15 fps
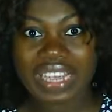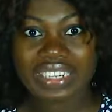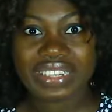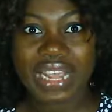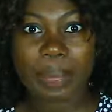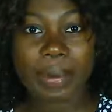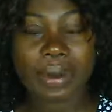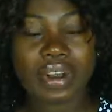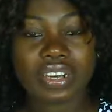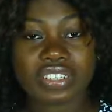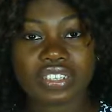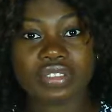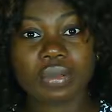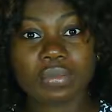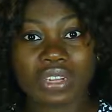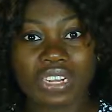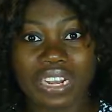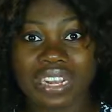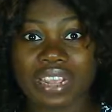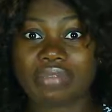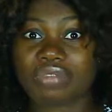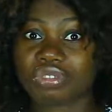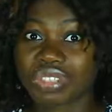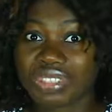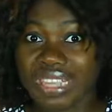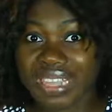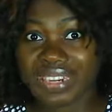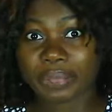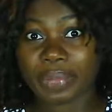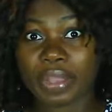Diaper rash is something that I've
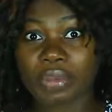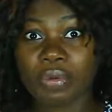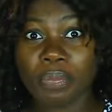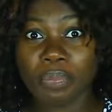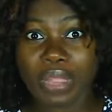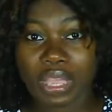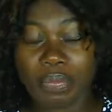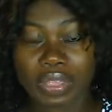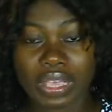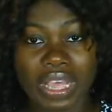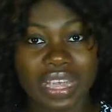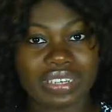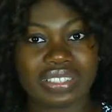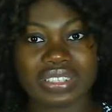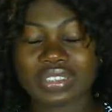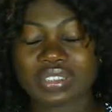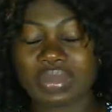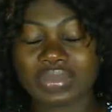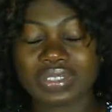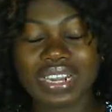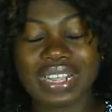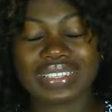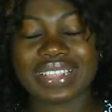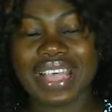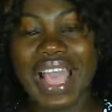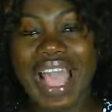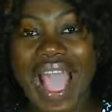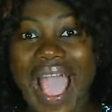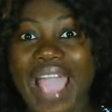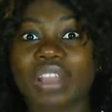treated in my own baby, and it's something that
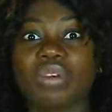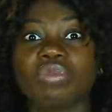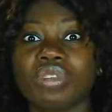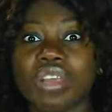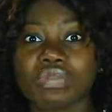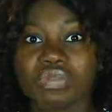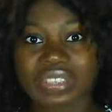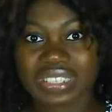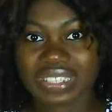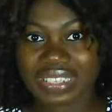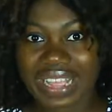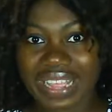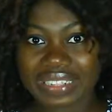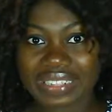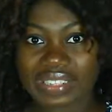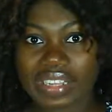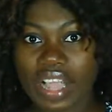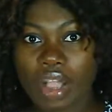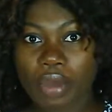I couldn't even stand,